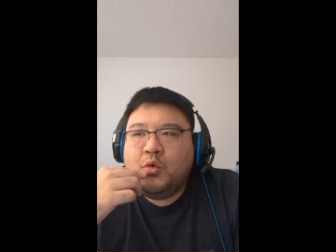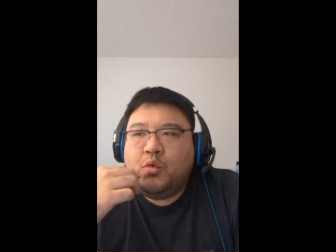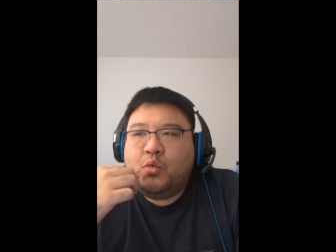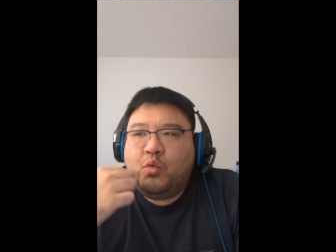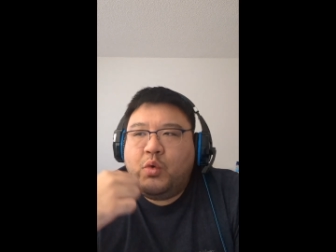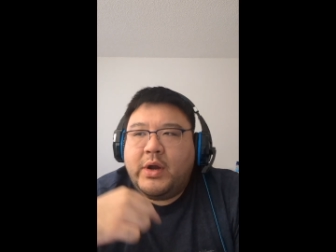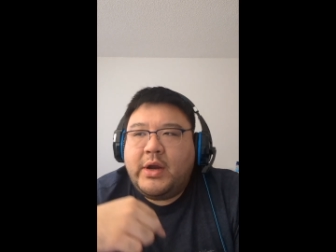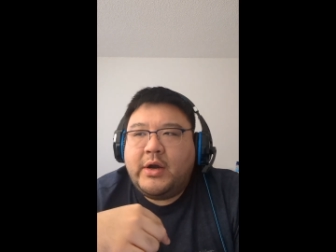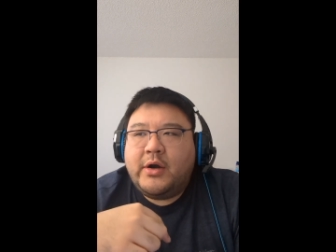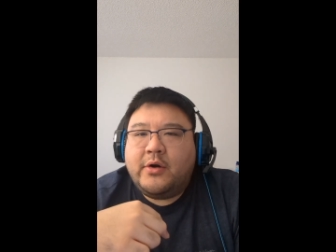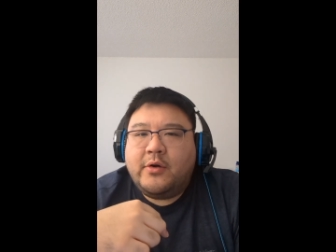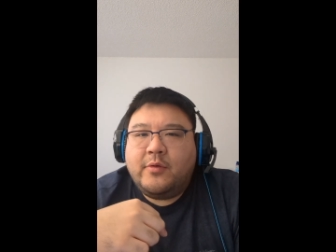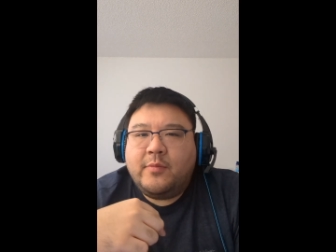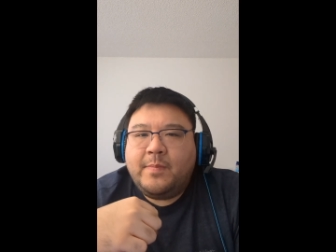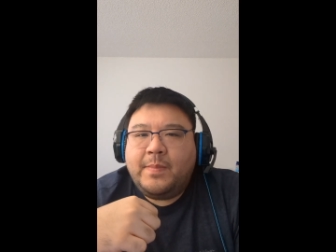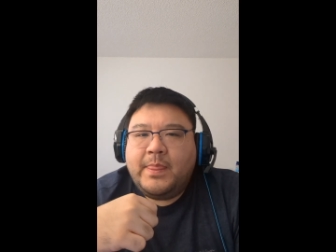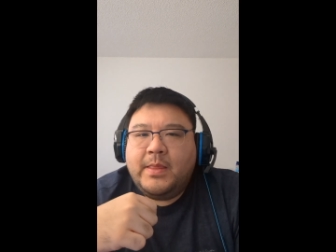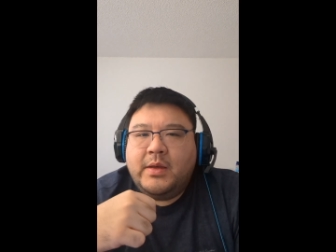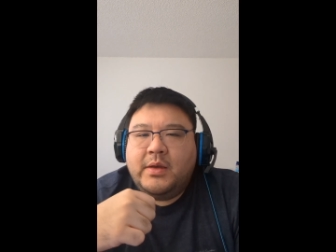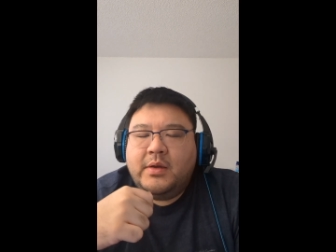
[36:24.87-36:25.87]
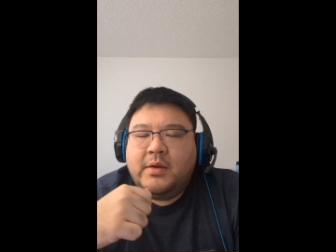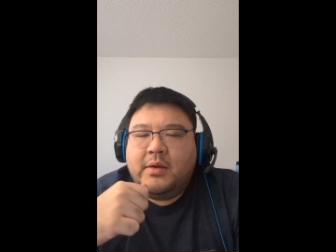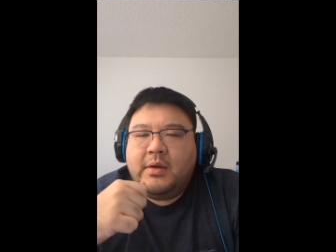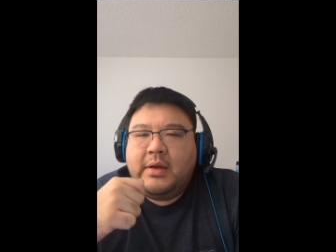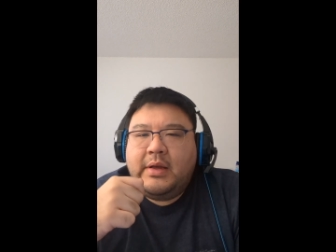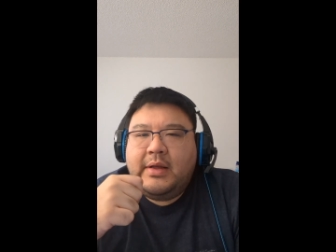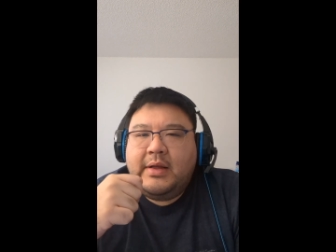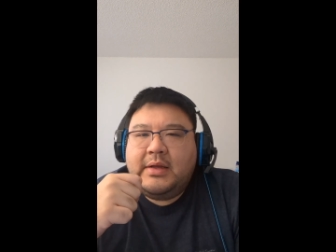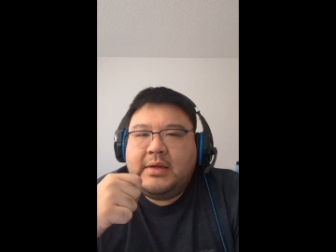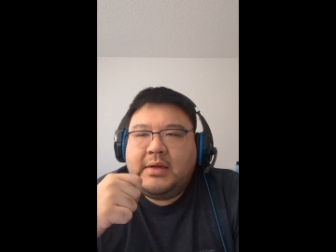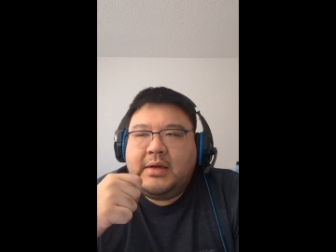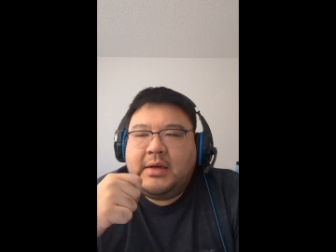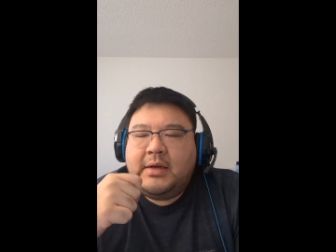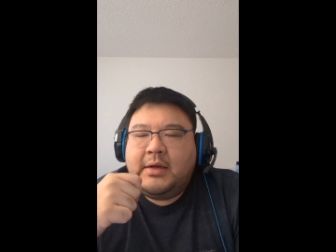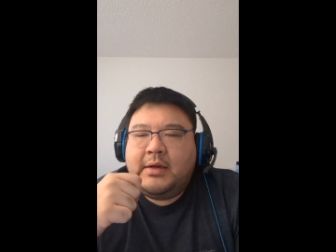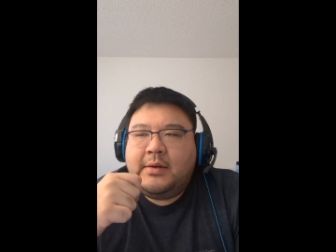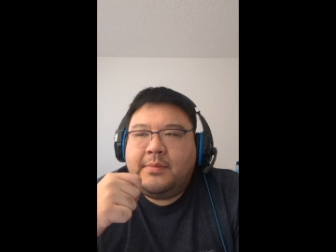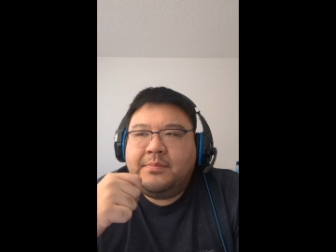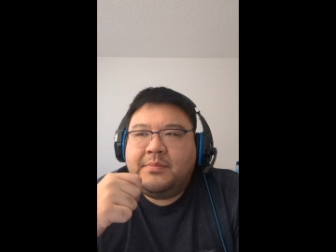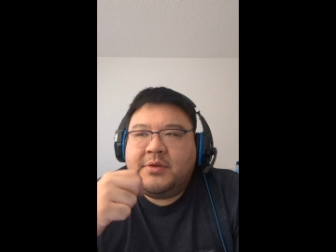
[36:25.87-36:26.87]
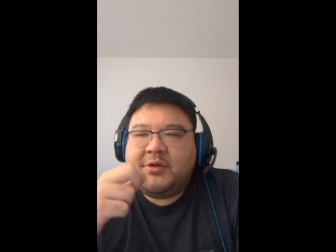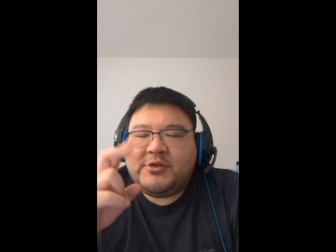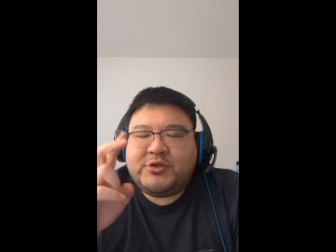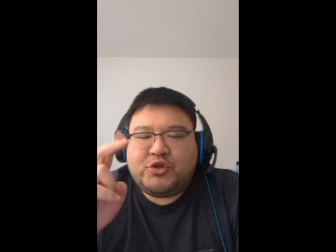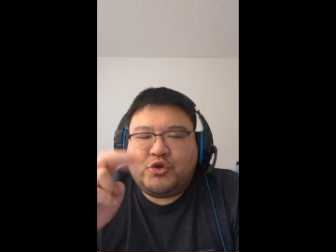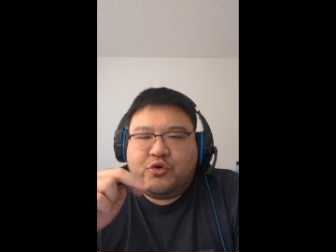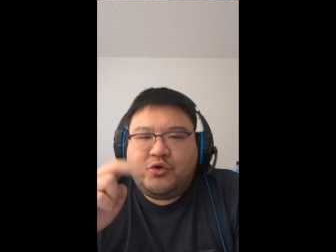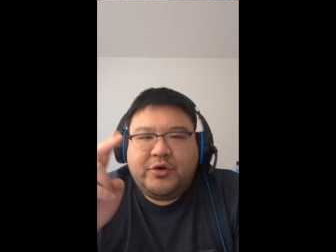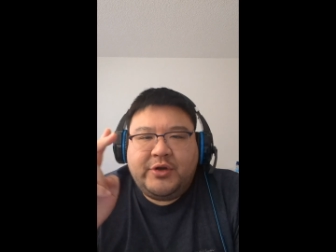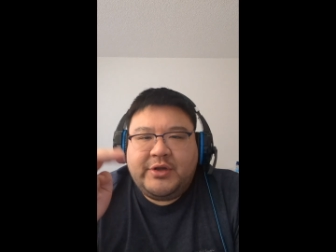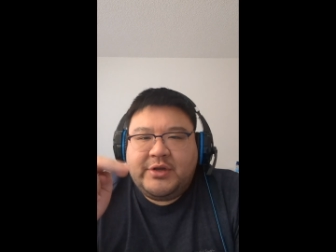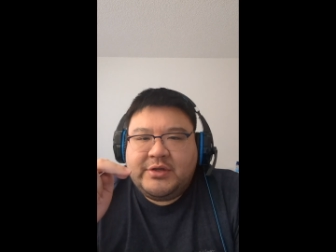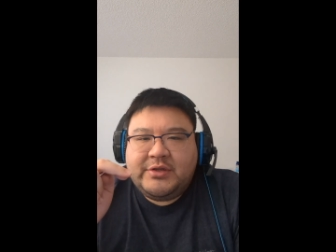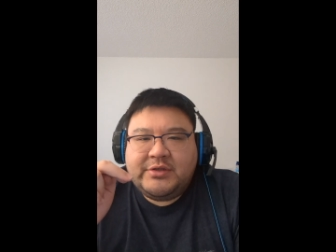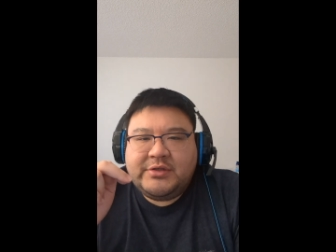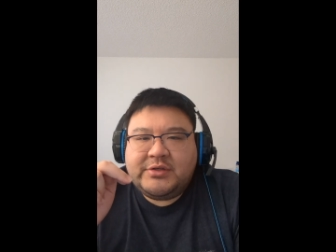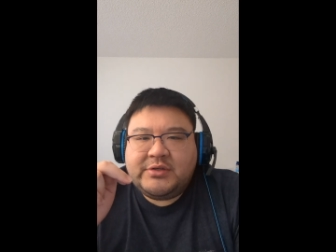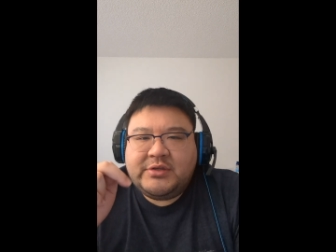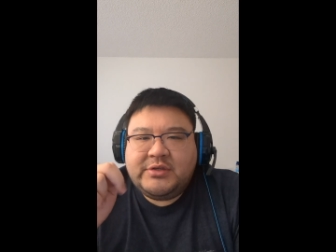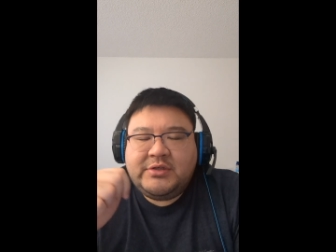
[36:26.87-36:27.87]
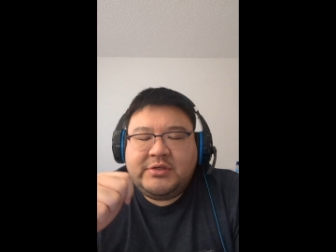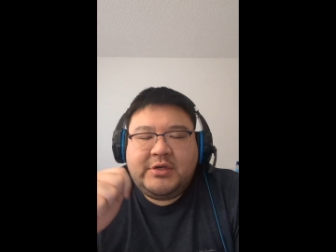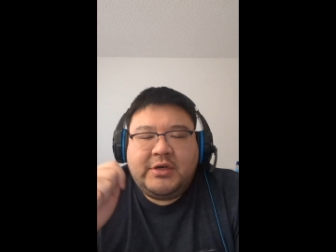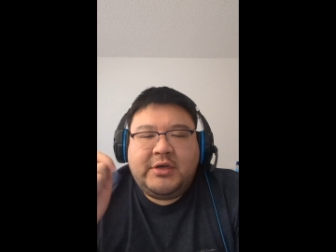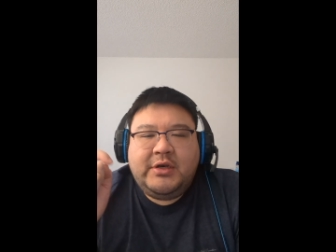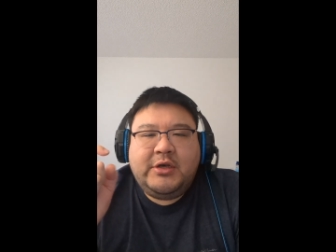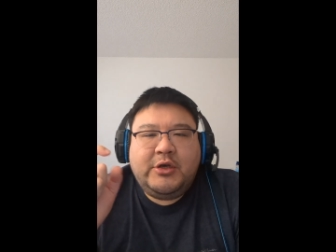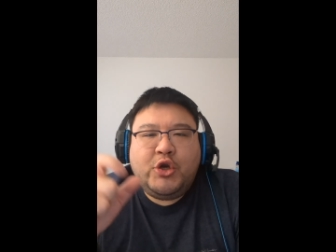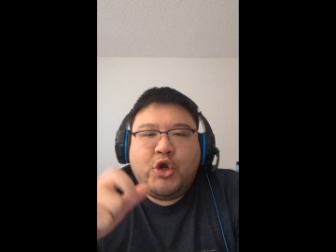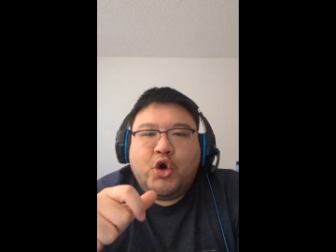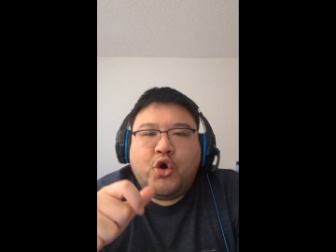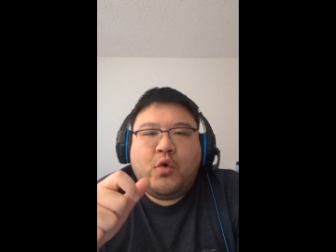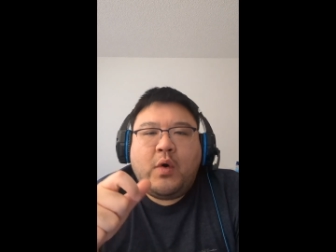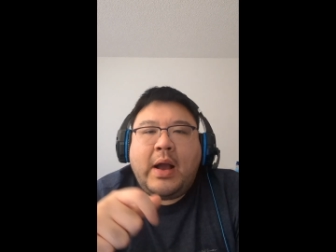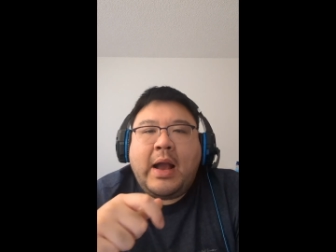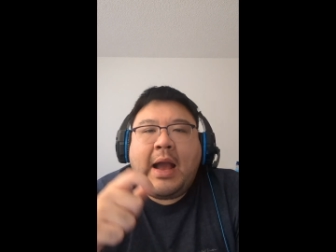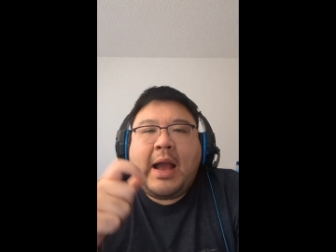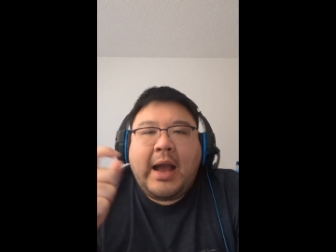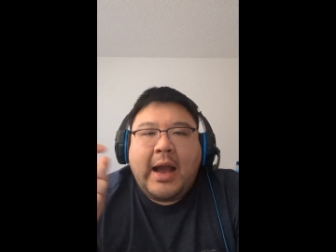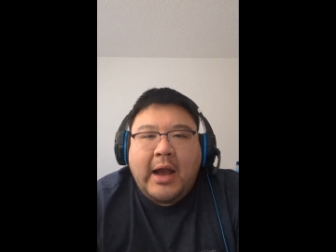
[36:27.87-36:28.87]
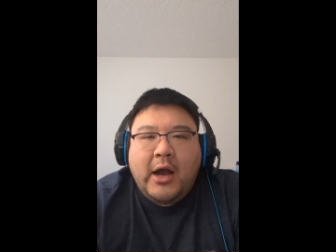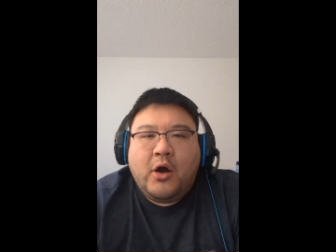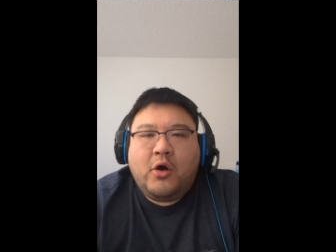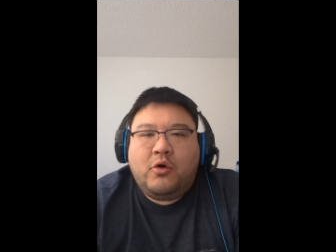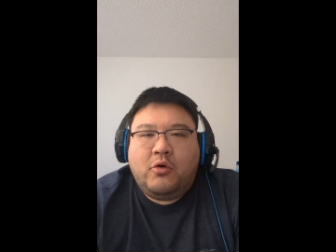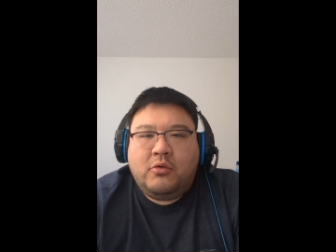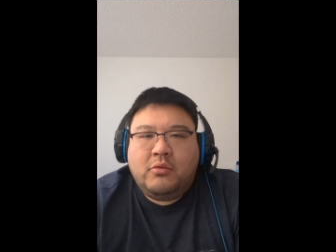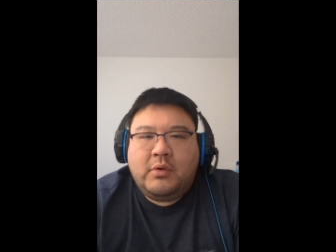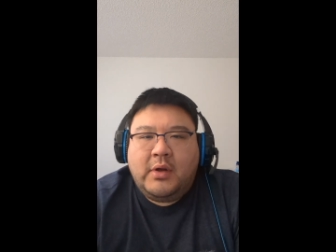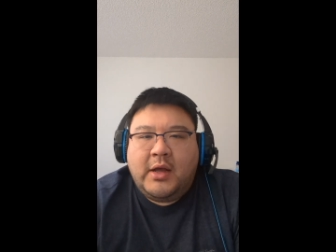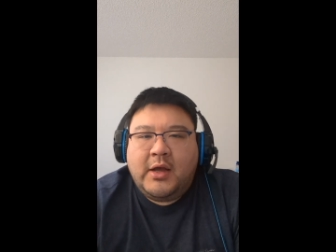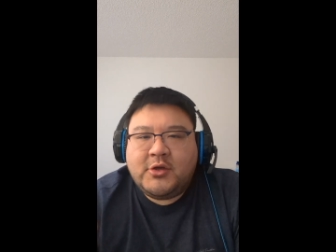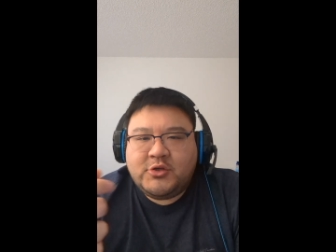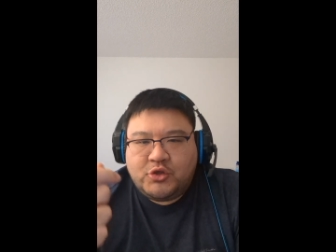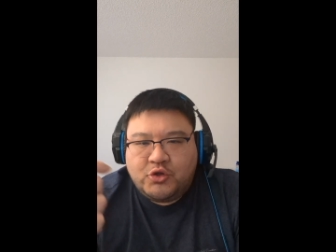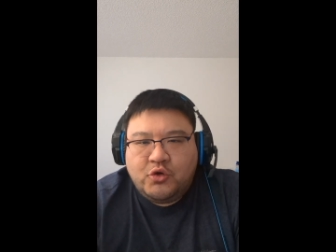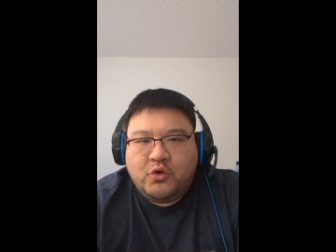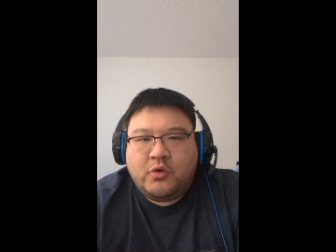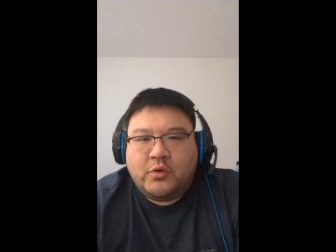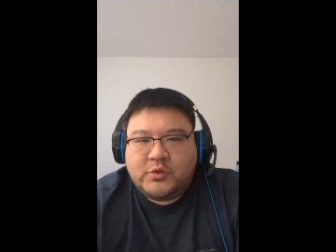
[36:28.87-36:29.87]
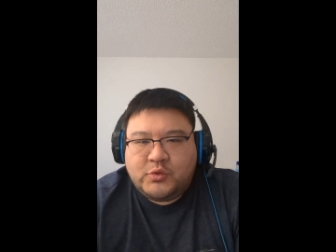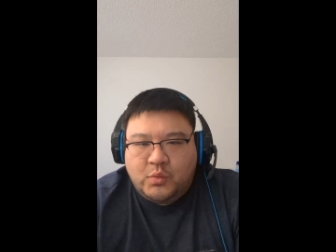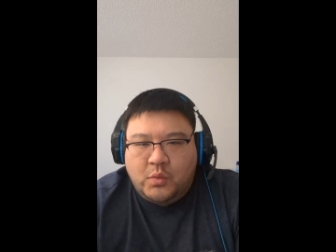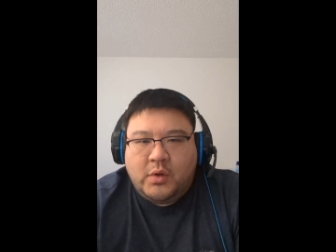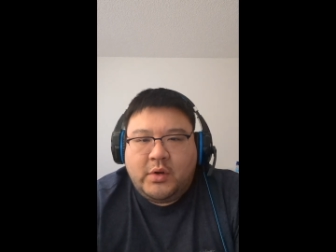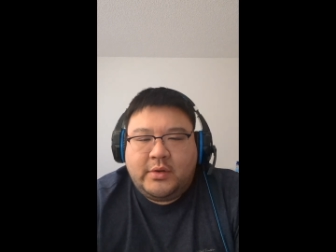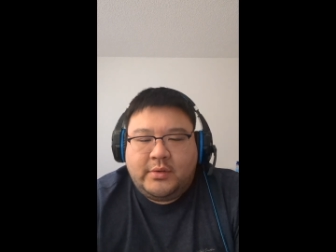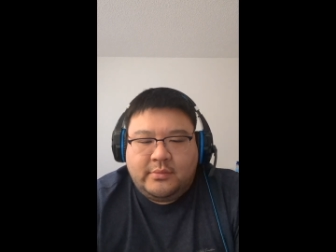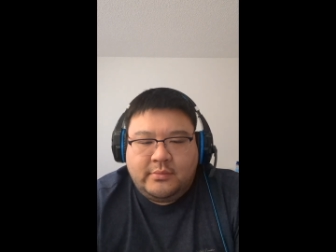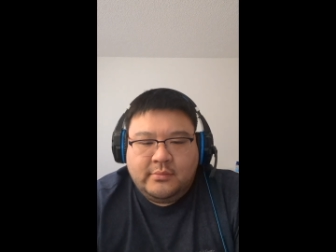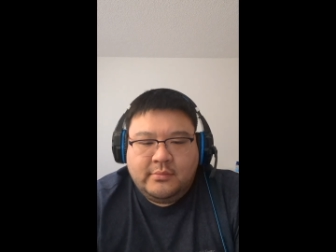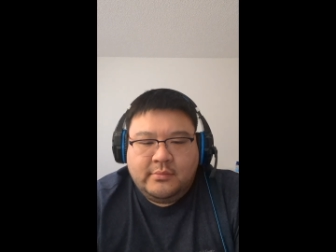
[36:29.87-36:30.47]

where historians didn't know how Agincourt won,